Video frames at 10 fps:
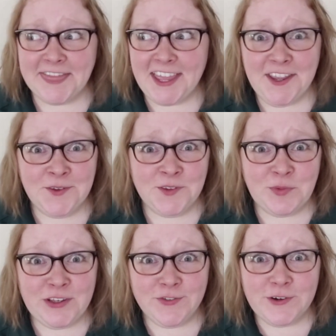Thank you
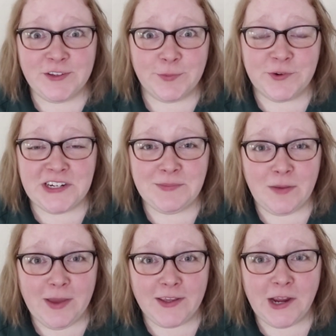so much for exploring in
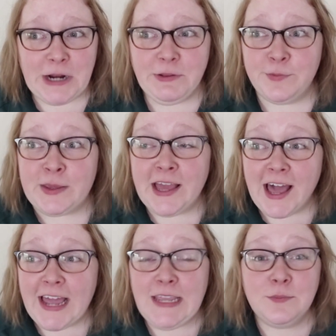my backyard with me.
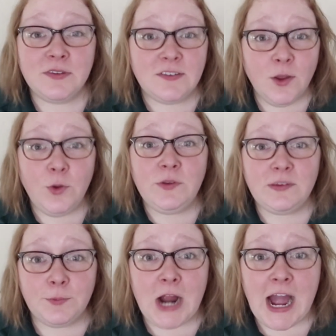I am so
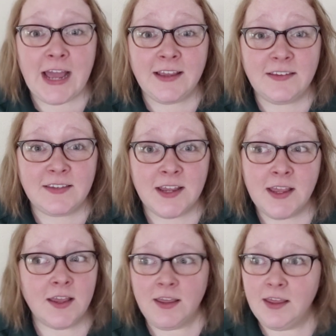surprised
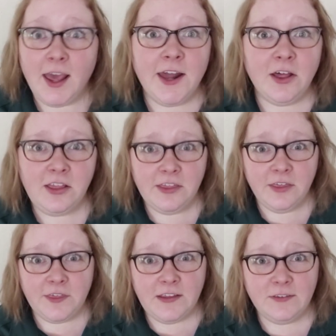at all of
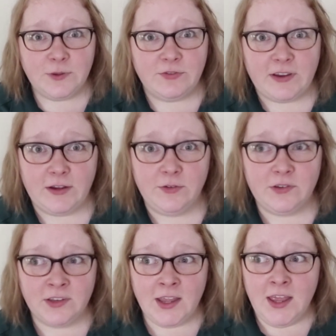the things we
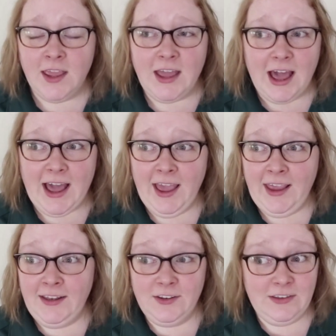found.
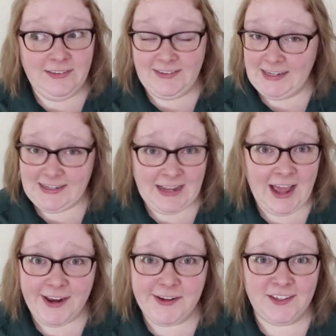I did
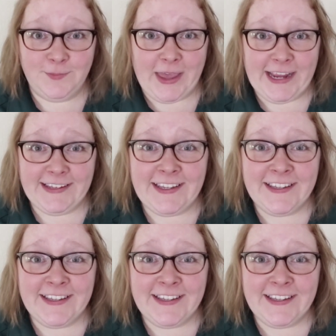not expect